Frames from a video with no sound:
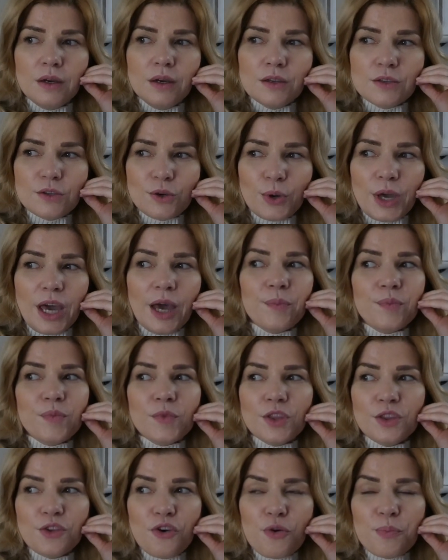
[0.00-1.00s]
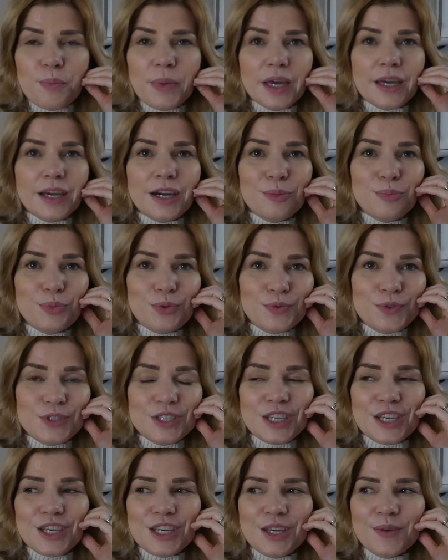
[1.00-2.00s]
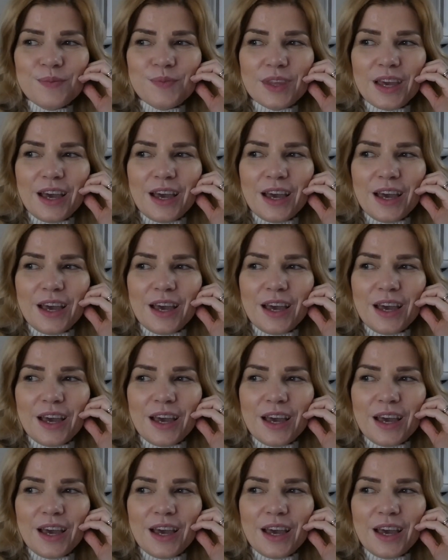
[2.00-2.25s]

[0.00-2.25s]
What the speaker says: So yeah, not my cup of tea.